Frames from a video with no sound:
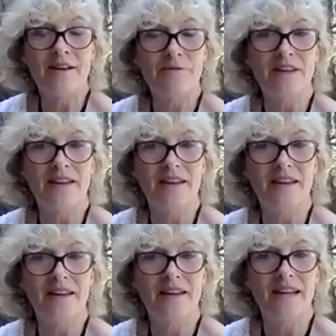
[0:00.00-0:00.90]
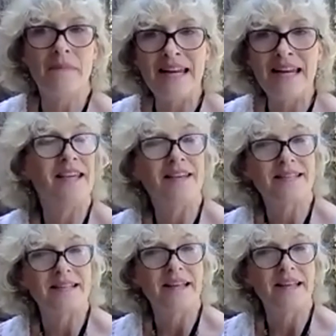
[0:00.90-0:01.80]
enough, many
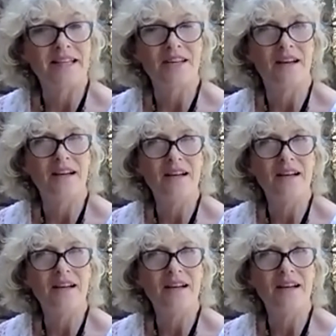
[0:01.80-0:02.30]
years later,